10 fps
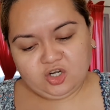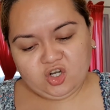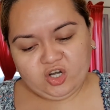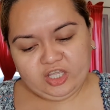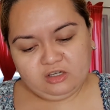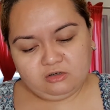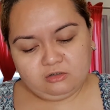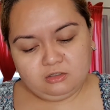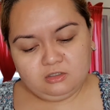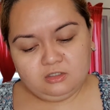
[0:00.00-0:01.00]

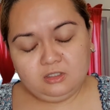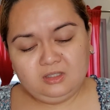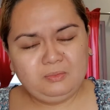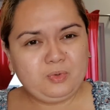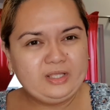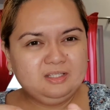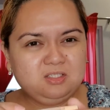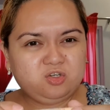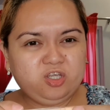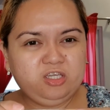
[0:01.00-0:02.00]
crayon. So the brand is
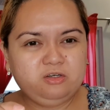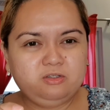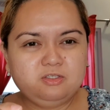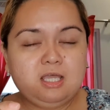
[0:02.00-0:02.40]
Crayon.